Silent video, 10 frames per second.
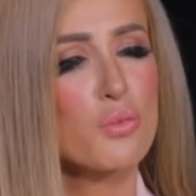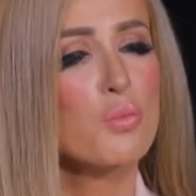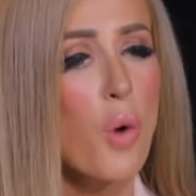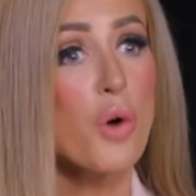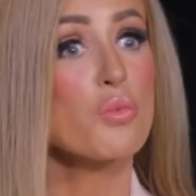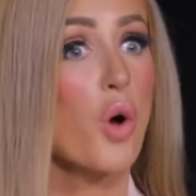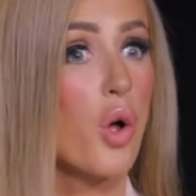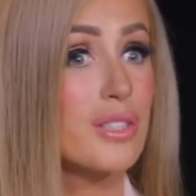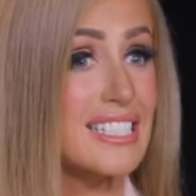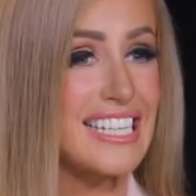what
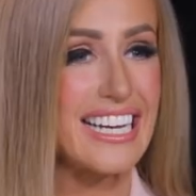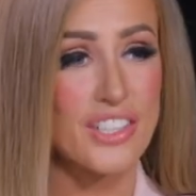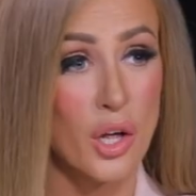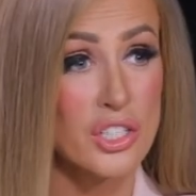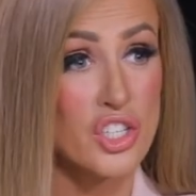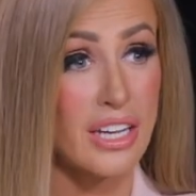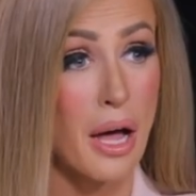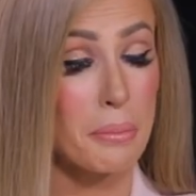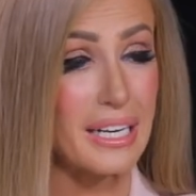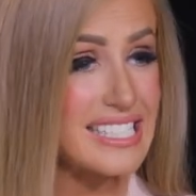role did technology
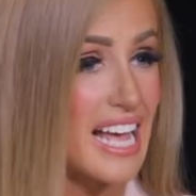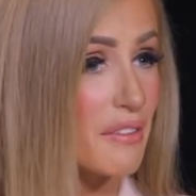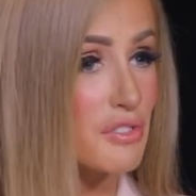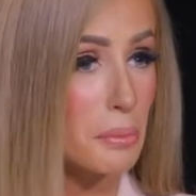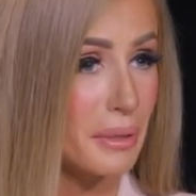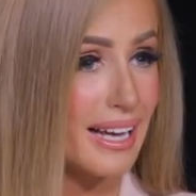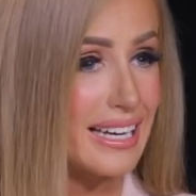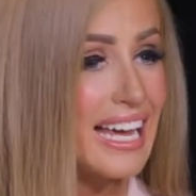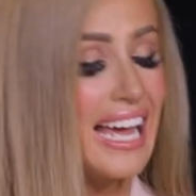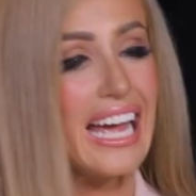companies have to
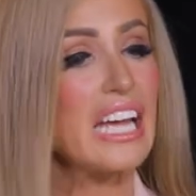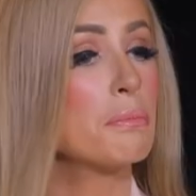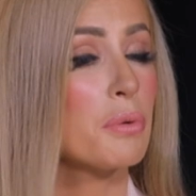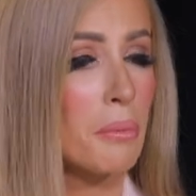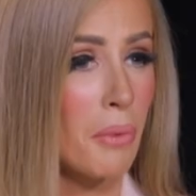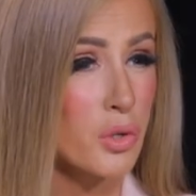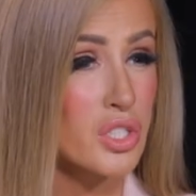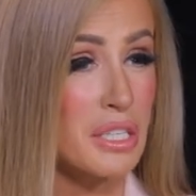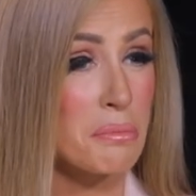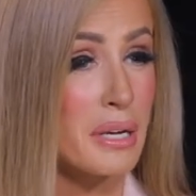play in
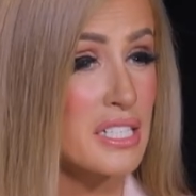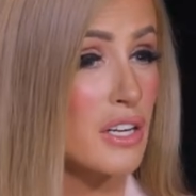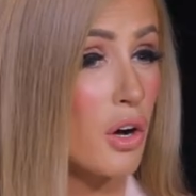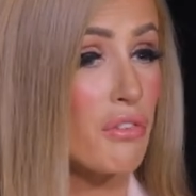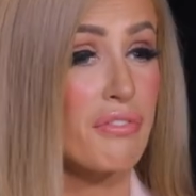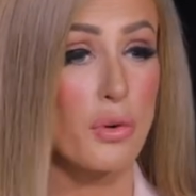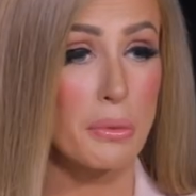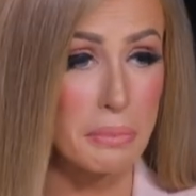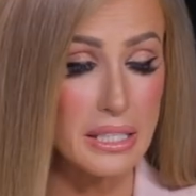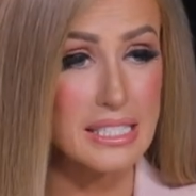promoting better
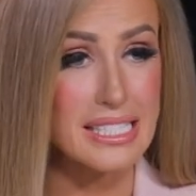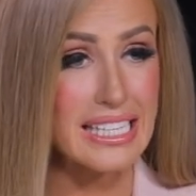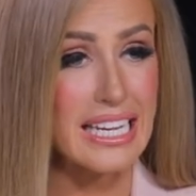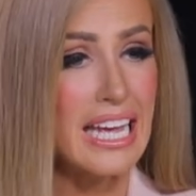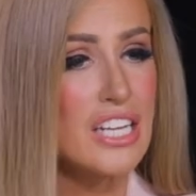affordability